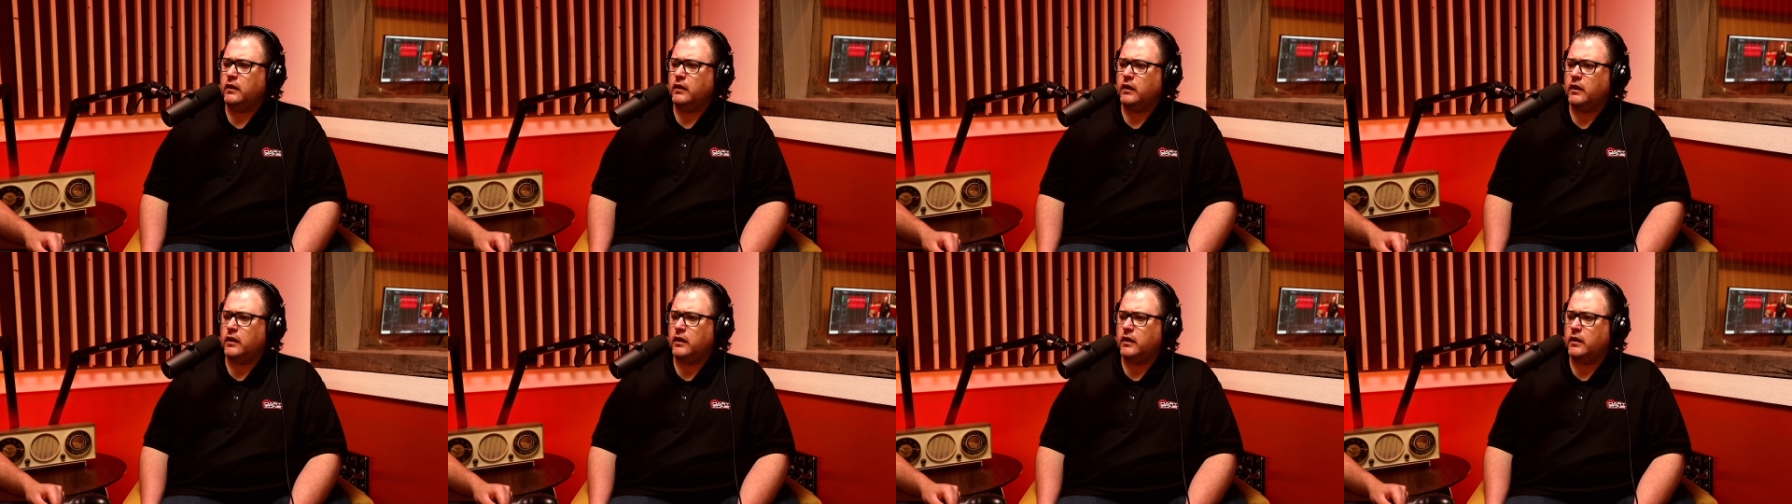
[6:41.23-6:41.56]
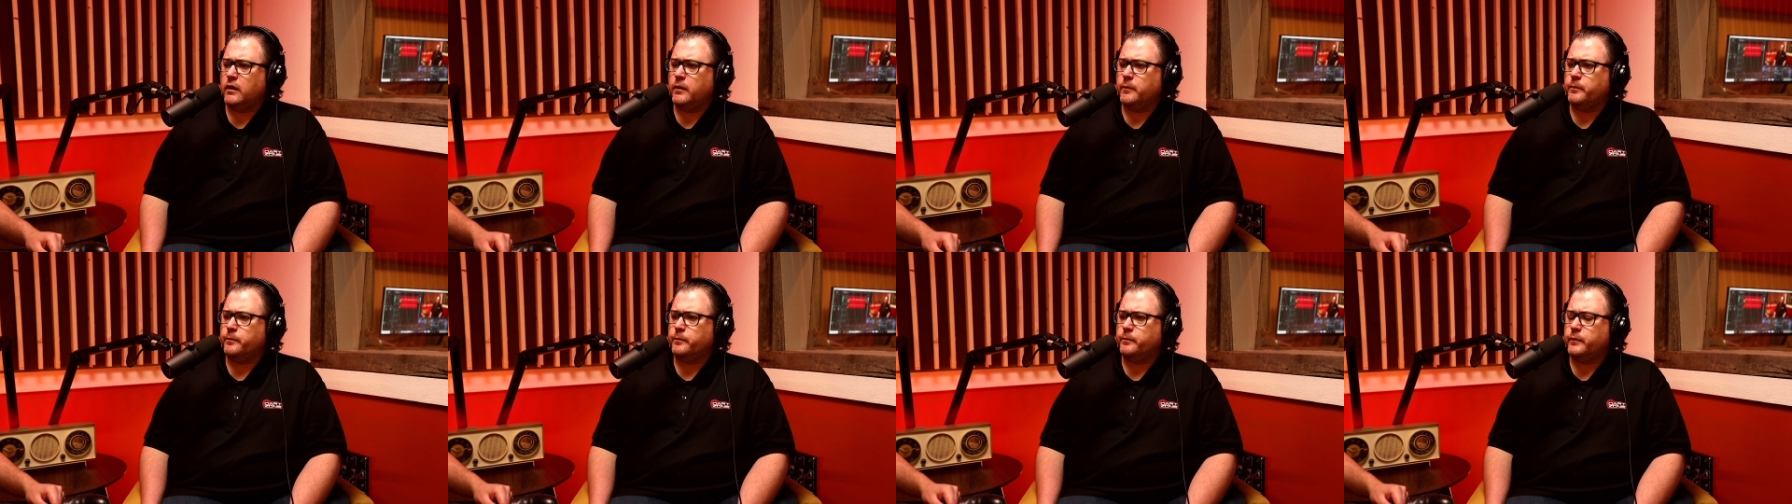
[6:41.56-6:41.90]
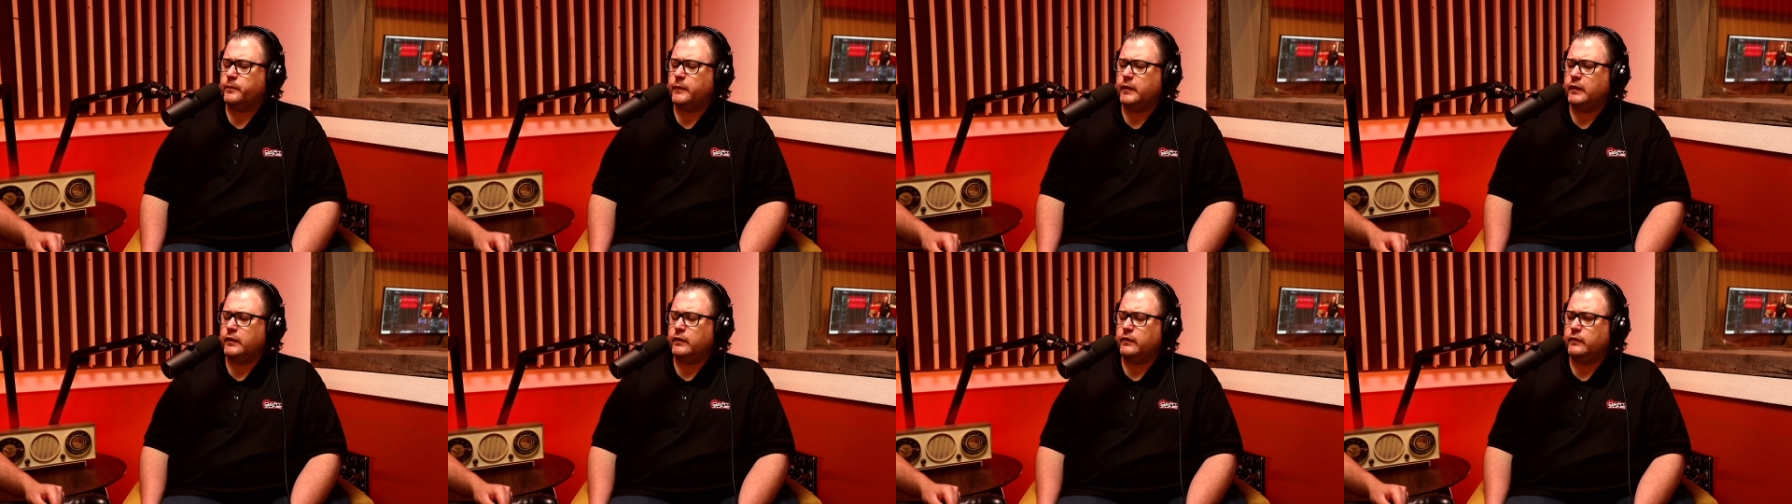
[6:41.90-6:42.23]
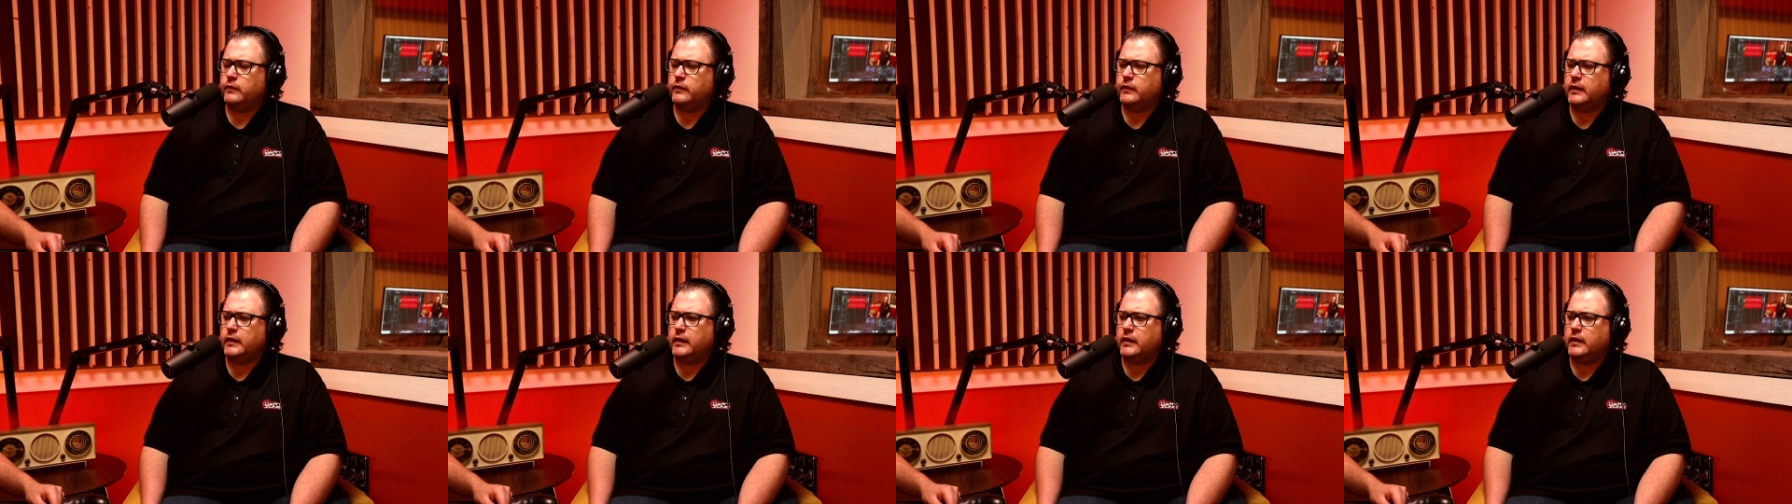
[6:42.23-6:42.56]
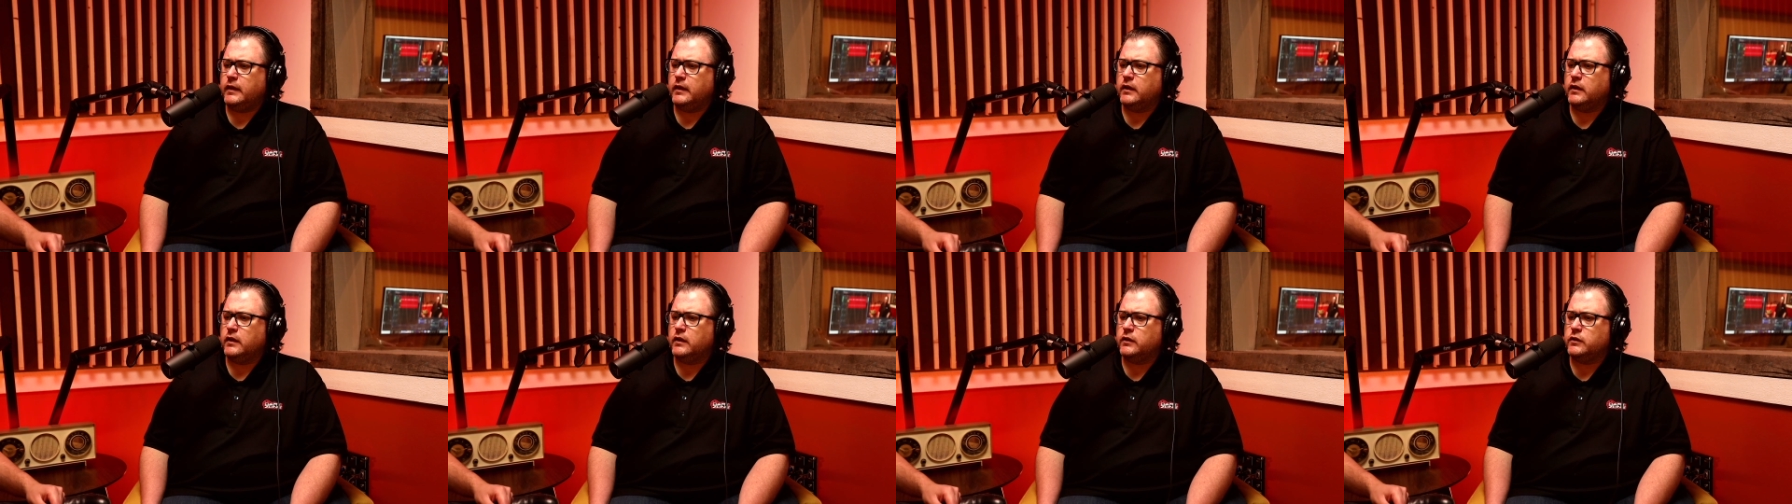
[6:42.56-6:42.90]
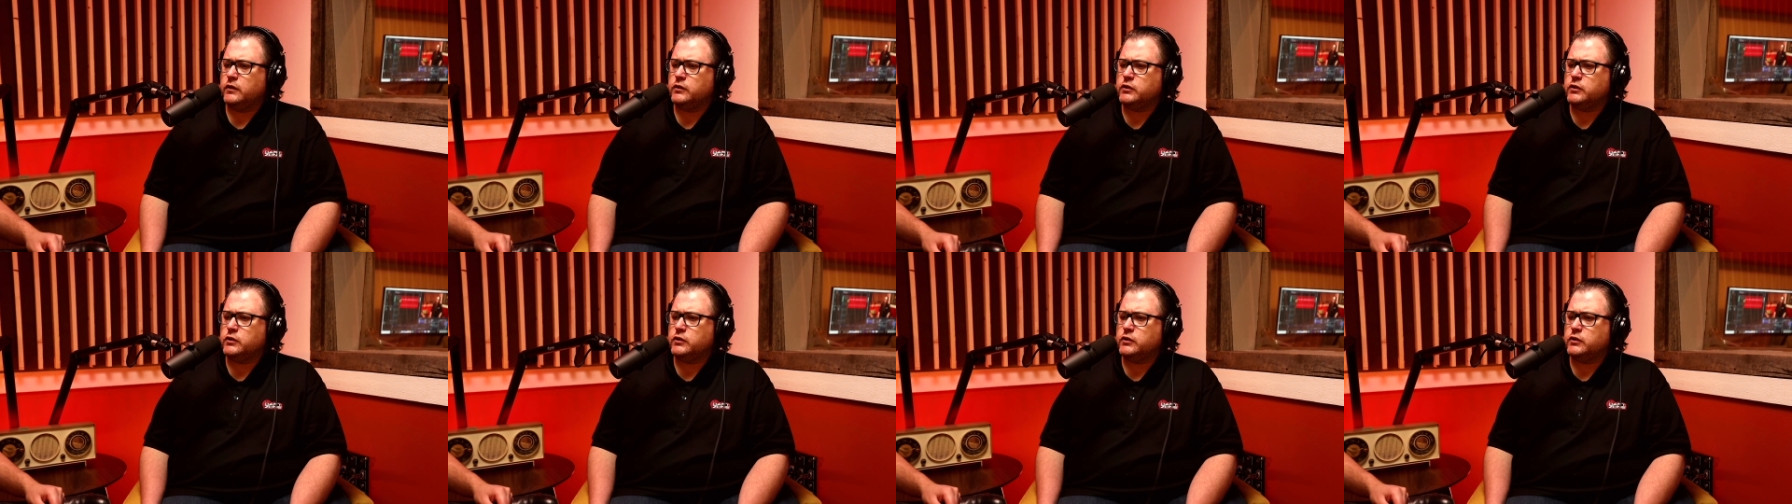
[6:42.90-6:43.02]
the